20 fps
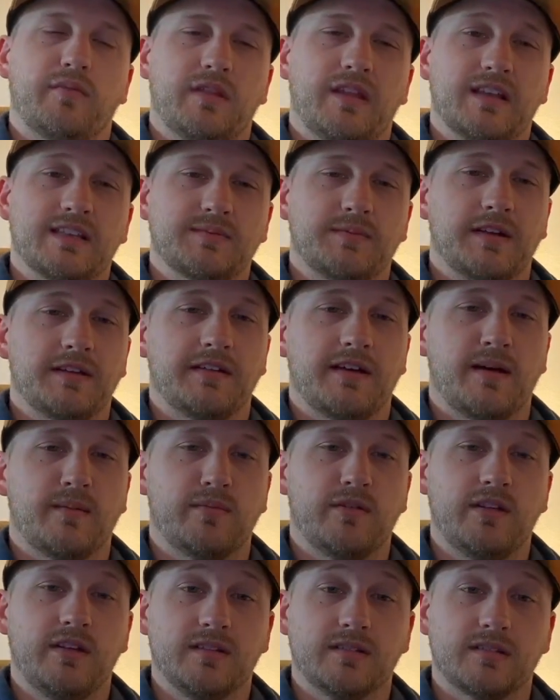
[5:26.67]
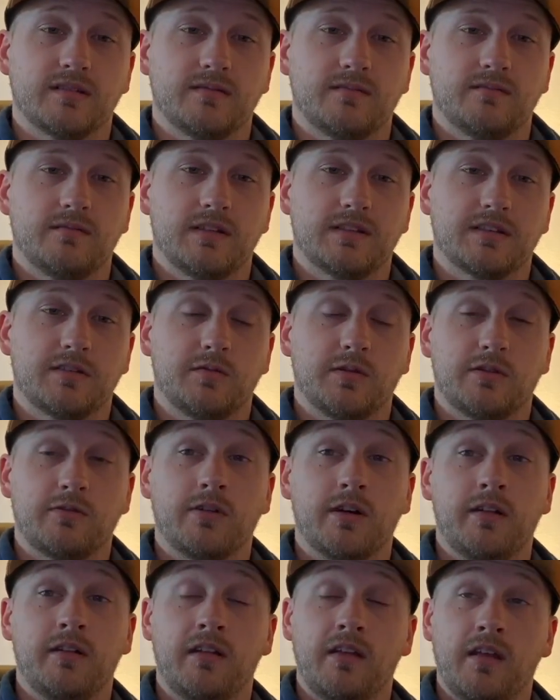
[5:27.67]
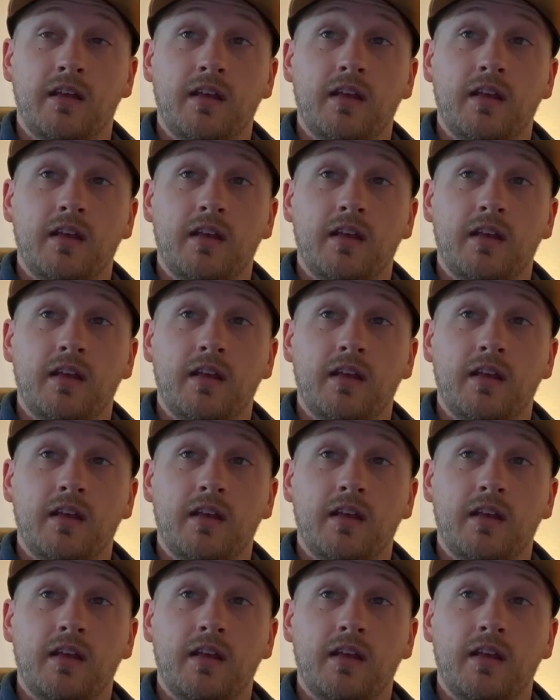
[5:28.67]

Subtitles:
but that's my top list. It's a quick one.